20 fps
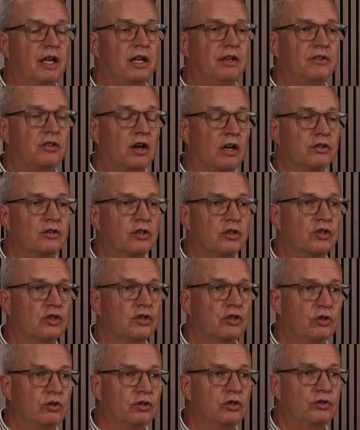doctors
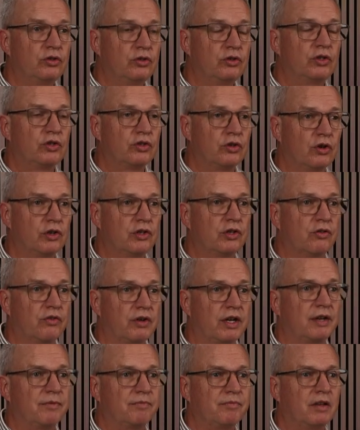could do
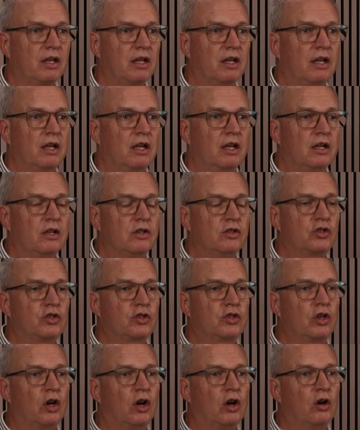surgery.
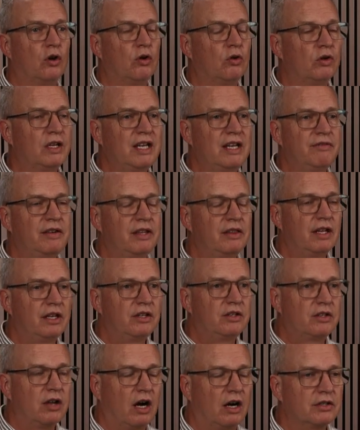So even the
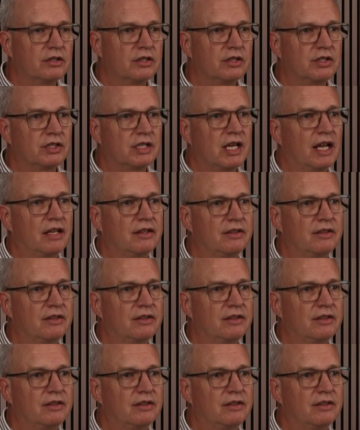doctor said,